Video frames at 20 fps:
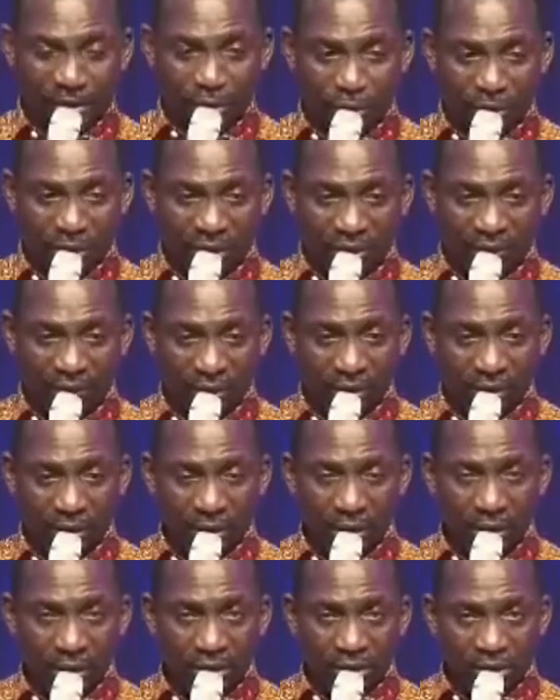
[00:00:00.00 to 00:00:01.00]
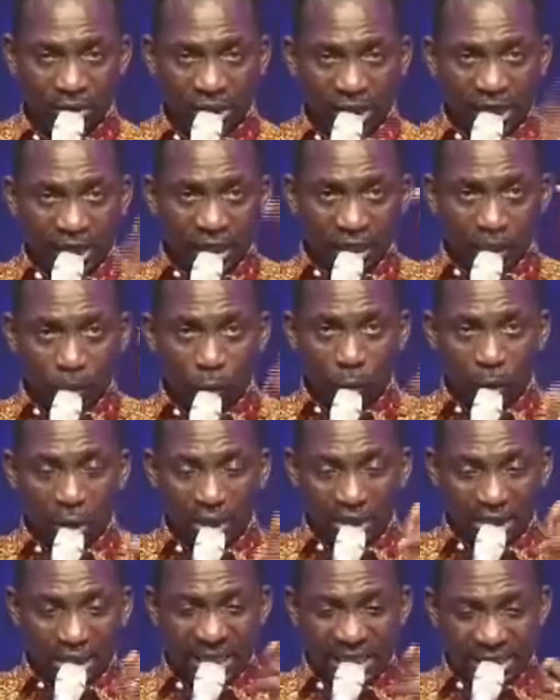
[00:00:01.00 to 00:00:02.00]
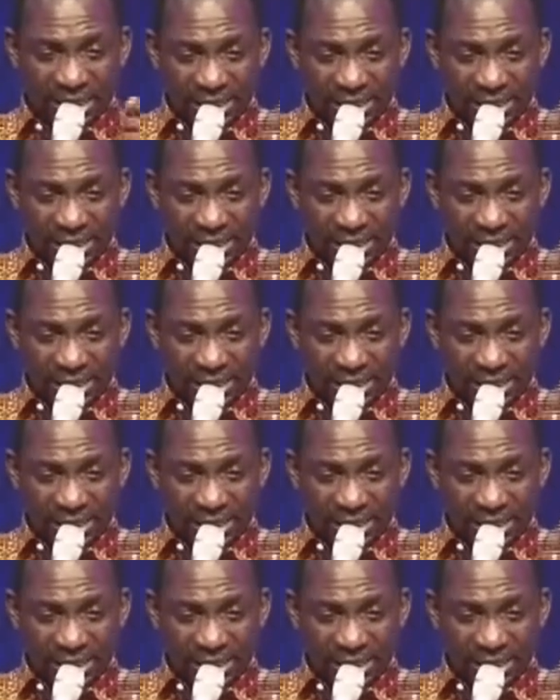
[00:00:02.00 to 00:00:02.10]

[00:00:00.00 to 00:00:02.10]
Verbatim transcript: twelve. Saying, "Worthy is